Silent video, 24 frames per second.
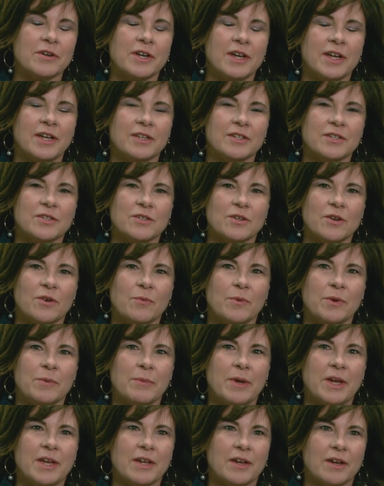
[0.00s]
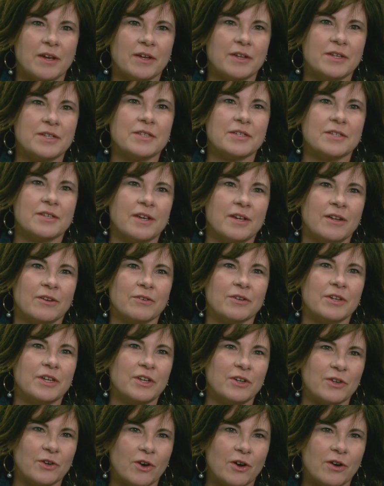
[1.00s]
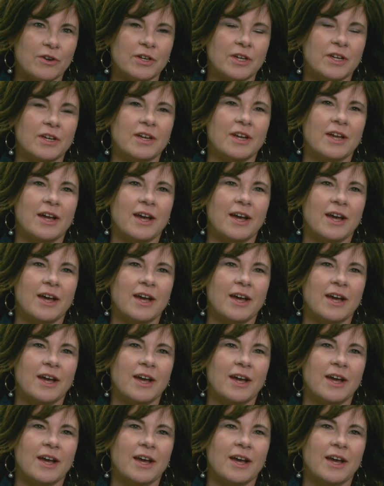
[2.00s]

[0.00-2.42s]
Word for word: and so when my youngest entered kindergarten,